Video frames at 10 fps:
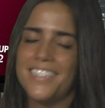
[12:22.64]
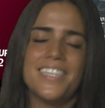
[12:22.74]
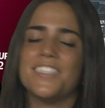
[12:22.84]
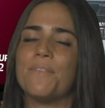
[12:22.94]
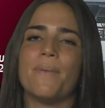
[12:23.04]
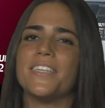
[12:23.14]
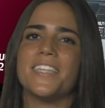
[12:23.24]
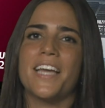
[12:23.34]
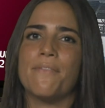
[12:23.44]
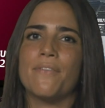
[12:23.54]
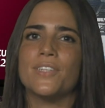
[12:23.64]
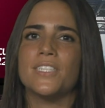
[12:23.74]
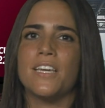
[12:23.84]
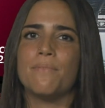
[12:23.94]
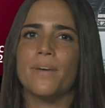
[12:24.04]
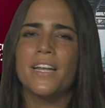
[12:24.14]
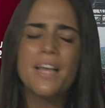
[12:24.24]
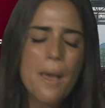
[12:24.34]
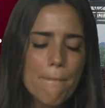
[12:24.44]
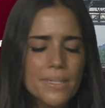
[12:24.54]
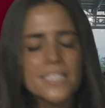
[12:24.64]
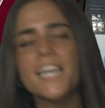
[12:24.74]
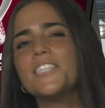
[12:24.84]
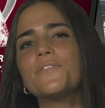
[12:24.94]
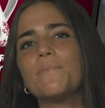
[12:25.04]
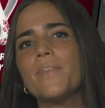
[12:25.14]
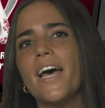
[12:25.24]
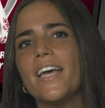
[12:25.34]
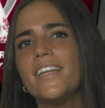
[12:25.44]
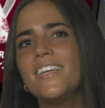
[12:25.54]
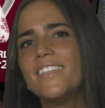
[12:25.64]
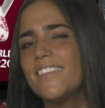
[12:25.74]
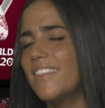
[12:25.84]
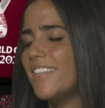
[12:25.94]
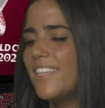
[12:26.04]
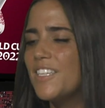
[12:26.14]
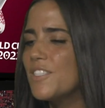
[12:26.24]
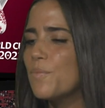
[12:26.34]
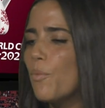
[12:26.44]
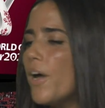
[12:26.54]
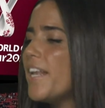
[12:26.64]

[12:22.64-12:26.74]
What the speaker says: he's the best thing I've ever seen. But besides from that, he's won